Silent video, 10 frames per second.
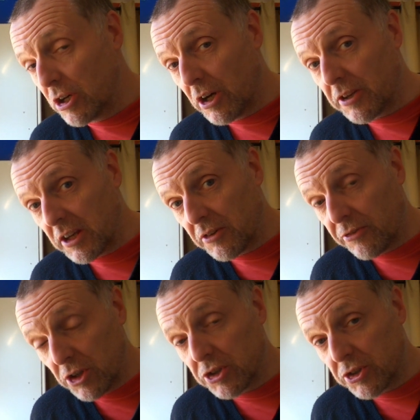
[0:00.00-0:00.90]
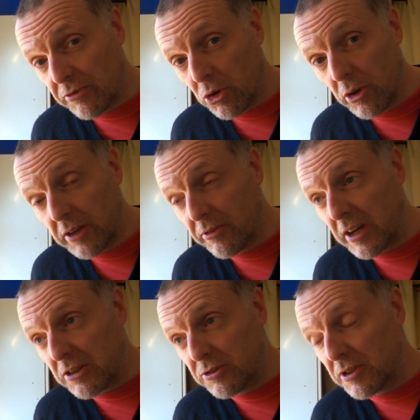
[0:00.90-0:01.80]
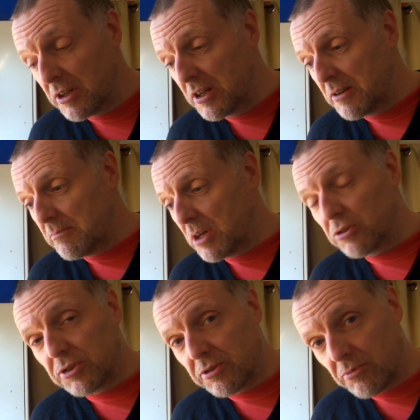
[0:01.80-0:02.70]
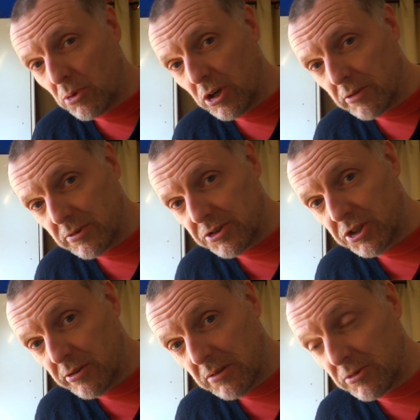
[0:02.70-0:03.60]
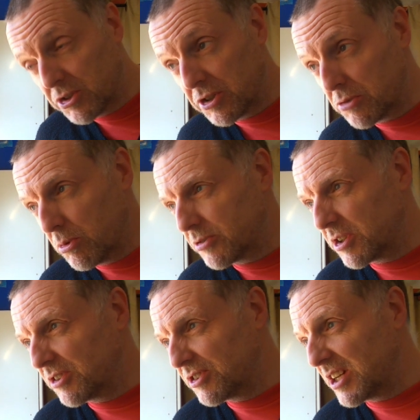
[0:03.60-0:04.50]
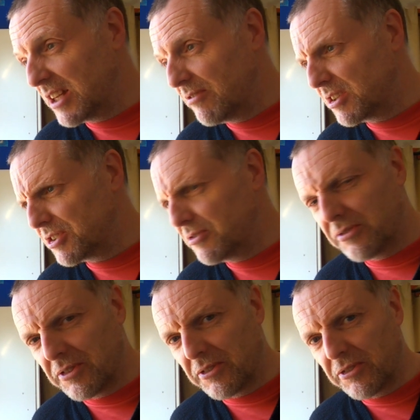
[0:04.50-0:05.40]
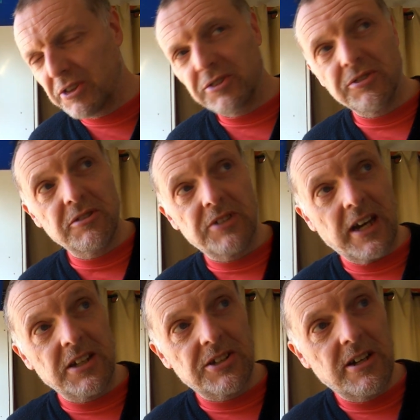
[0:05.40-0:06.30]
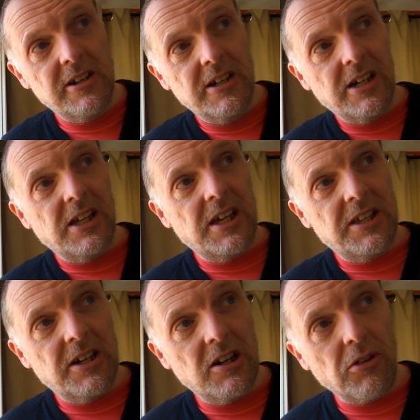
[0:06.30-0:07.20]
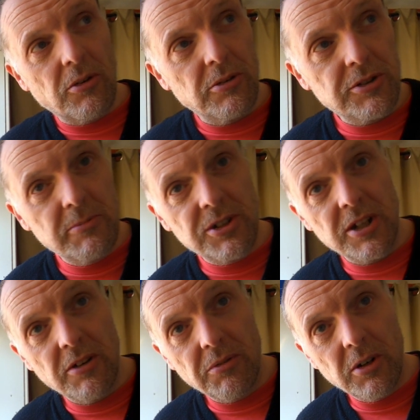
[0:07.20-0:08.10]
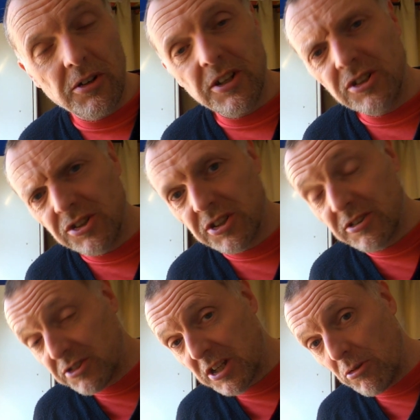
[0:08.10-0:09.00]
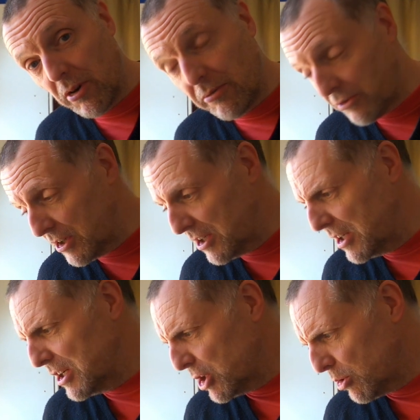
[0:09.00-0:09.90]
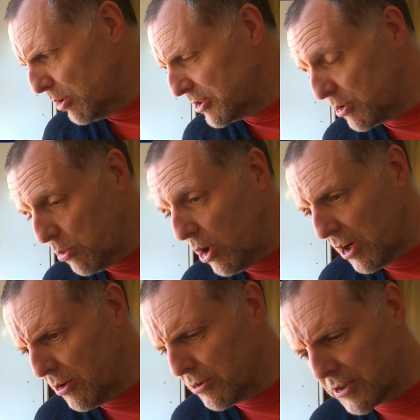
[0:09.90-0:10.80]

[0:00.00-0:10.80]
I think, first of all, I found most of what I was doing was just watching television for the first few days. And then I thought to myself, well, this is going to go on for quite a while.